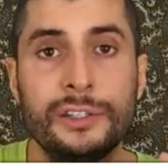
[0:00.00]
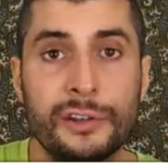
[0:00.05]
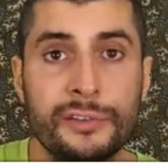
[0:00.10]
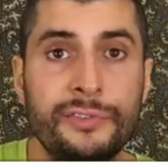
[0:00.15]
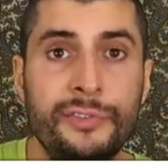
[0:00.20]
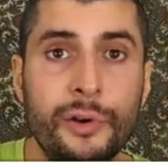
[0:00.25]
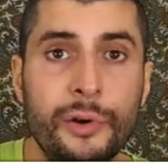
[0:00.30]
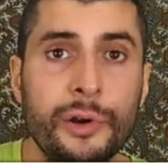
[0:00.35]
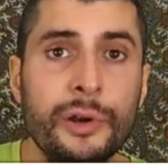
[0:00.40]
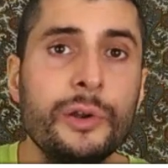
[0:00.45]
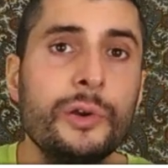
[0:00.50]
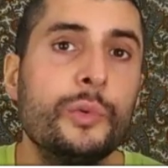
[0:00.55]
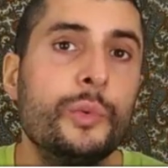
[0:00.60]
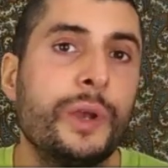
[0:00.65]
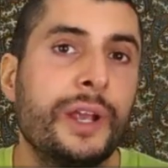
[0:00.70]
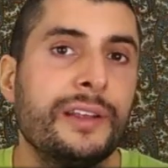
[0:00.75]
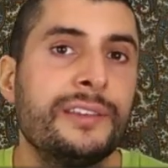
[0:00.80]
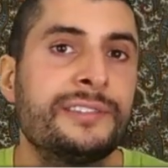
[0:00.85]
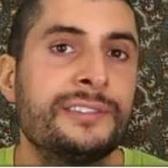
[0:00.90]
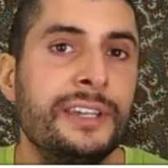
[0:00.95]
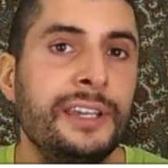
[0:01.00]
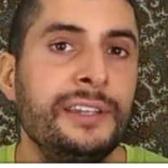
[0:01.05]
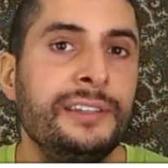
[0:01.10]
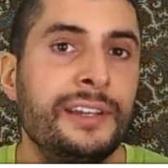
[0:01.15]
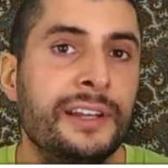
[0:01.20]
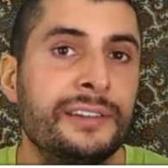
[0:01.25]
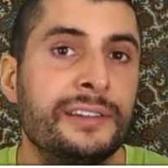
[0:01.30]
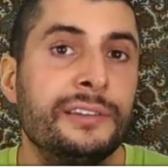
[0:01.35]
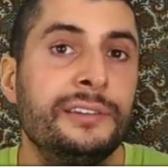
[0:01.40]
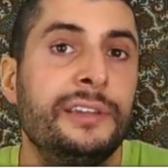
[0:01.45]
Therefore, we can say
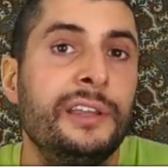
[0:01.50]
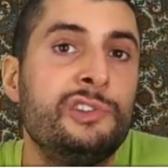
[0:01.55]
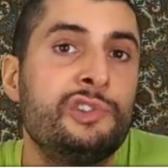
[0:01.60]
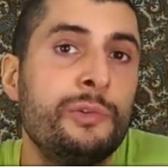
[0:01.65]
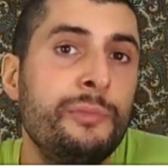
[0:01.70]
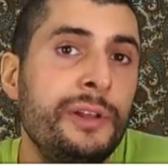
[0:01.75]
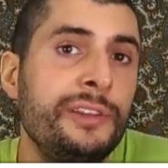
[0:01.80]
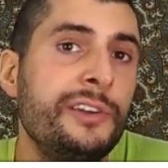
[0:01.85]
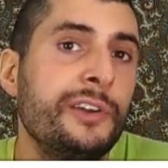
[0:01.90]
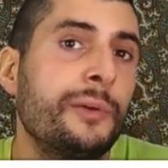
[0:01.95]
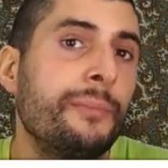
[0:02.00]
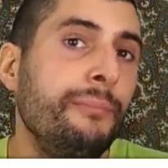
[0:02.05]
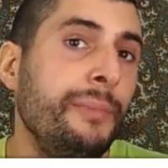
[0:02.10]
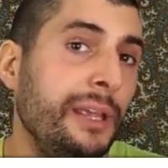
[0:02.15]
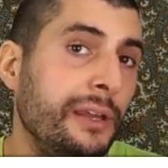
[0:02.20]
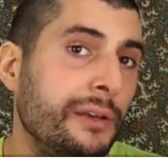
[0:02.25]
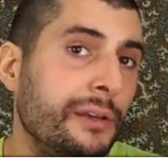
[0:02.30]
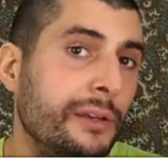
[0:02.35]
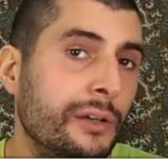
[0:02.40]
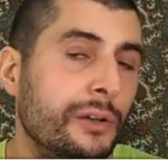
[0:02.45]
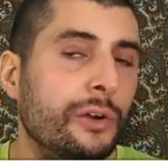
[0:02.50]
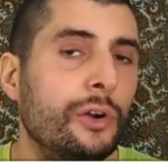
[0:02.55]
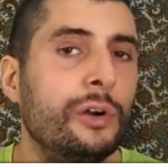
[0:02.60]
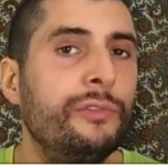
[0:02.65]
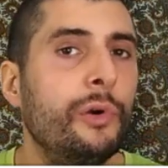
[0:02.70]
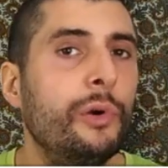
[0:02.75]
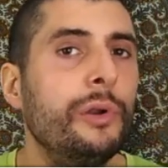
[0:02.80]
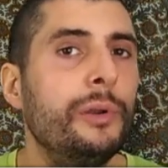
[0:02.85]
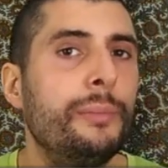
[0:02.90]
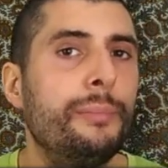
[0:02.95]
that the geometric mean
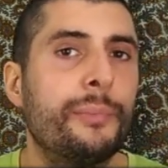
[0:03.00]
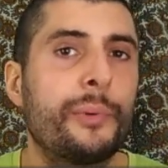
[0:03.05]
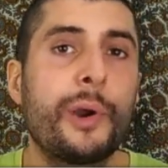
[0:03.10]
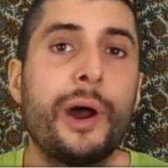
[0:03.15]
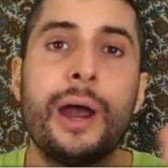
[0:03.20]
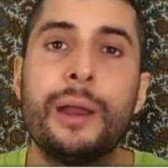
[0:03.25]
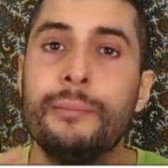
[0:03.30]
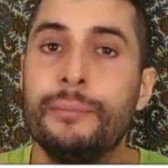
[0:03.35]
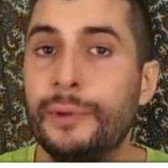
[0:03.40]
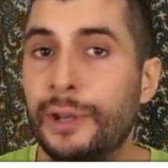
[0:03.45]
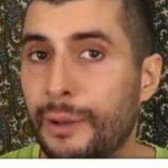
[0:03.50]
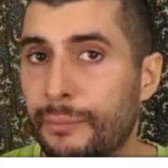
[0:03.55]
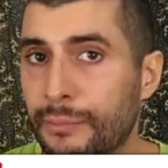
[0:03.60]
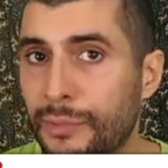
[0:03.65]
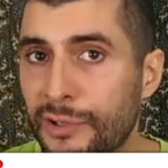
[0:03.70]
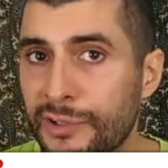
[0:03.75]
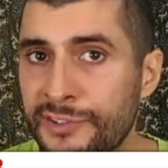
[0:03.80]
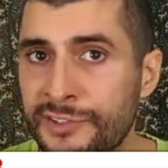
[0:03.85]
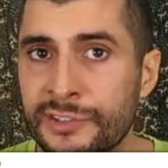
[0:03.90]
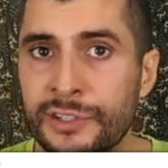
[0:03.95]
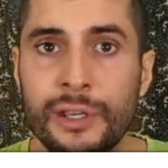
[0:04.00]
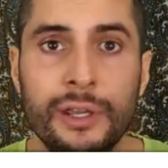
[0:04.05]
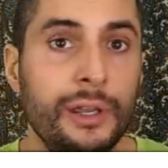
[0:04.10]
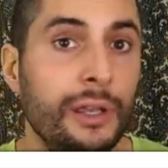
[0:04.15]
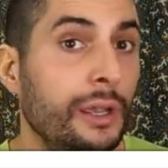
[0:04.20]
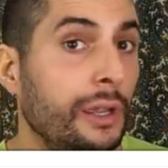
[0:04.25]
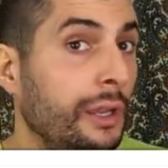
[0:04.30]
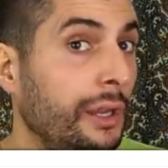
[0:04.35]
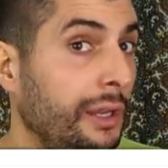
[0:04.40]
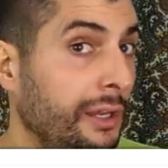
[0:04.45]
of all prime numbers,
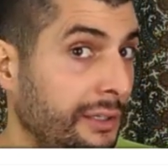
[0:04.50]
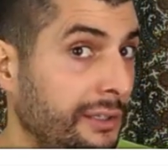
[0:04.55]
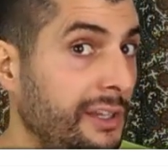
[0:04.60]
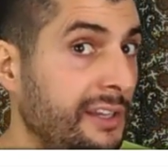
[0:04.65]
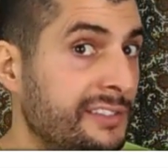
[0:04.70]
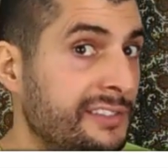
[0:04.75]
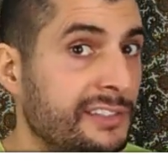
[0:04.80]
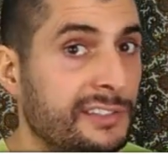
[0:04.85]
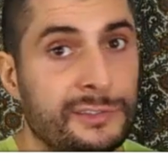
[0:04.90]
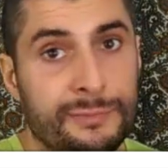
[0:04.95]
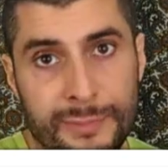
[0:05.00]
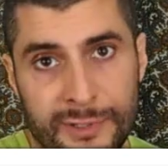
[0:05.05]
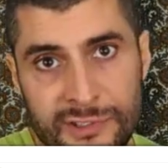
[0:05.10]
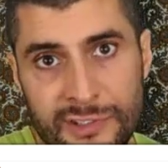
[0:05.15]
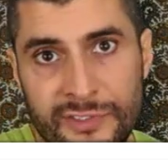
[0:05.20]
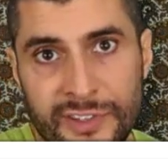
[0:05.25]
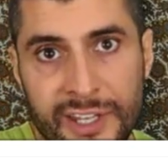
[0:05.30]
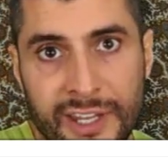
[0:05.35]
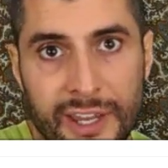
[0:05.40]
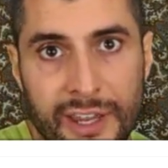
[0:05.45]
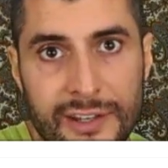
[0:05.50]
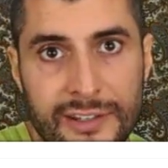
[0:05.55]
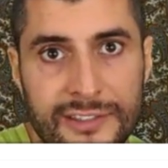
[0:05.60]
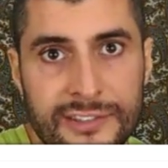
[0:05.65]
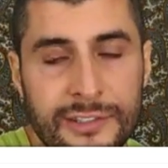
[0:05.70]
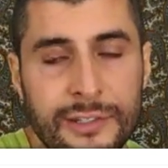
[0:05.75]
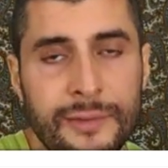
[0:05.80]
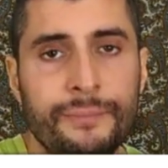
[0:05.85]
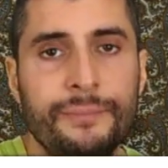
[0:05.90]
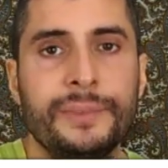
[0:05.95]
in this specific
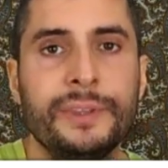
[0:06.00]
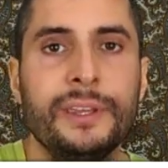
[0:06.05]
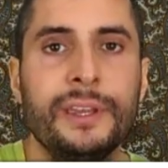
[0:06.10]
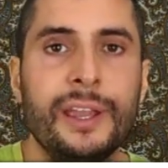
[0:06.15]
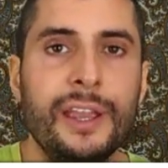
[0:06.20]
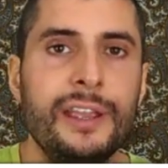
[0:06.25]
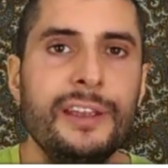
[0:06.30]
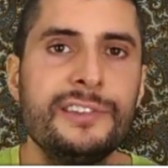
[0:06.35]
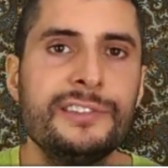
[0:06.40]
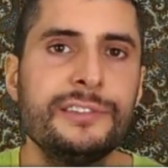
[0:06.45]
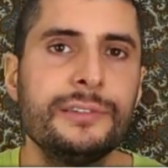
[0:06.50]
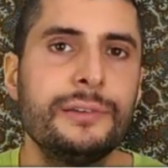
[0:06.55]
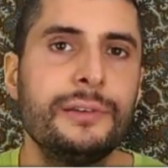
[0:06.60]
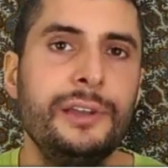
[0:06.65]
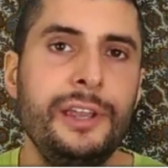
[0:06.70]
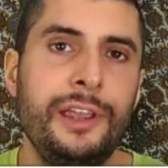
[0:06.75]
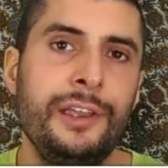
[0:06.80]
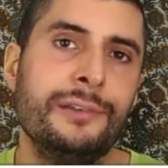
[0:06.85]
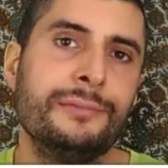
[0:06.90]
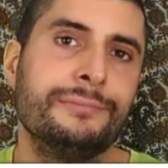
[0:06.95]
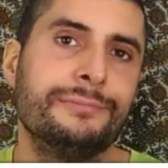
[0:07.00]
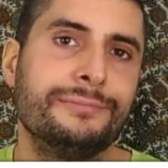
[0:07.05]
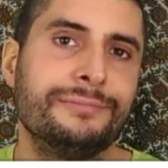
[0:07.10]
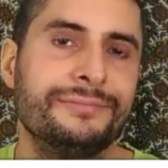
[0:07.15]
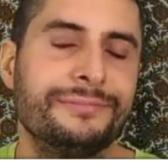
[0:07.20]
case, is E.